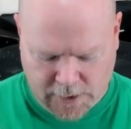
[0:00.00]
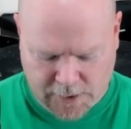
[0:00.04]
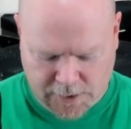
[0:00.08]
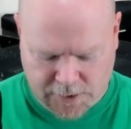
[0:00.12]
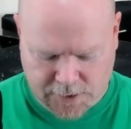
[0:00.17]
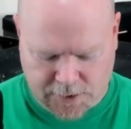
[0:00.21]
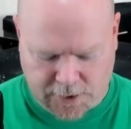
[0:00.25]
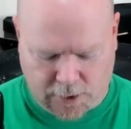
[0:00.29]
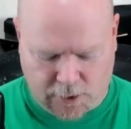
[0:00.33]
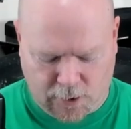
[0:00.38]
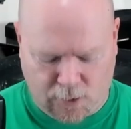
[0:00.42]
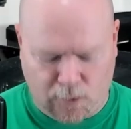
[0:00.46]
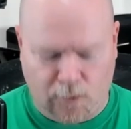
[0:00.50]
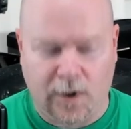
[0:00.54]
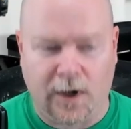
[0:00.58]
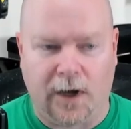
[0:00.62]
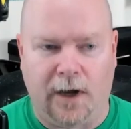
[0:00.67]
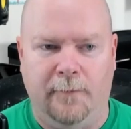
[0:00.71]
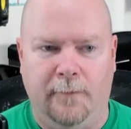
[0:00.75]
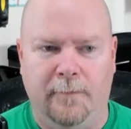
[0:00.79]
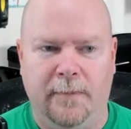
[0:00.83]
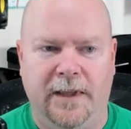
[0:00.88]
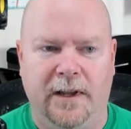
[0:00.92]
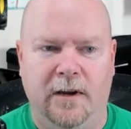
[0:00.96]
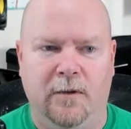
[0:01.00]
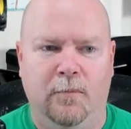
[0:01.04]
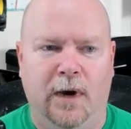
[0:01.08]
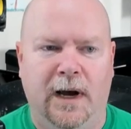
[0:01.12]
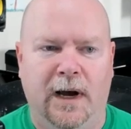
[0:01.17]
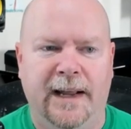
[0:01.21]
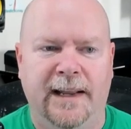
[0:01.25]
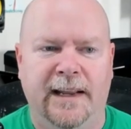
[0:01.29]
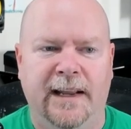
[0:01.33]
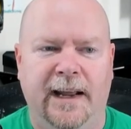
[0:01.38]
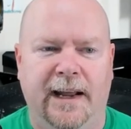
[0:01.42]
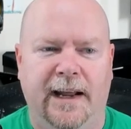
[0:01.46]
So in
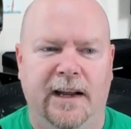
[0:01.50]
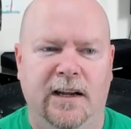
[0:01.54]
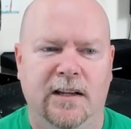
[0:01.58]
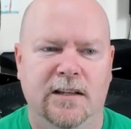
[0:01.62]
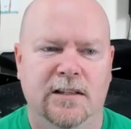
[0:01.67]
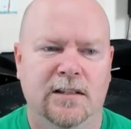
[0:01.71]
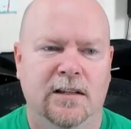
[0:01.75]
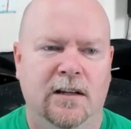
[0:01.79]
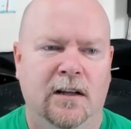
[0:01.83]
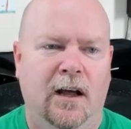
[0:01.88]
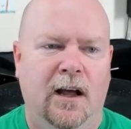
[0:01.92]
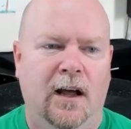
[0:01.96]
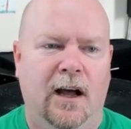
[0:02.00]
my case,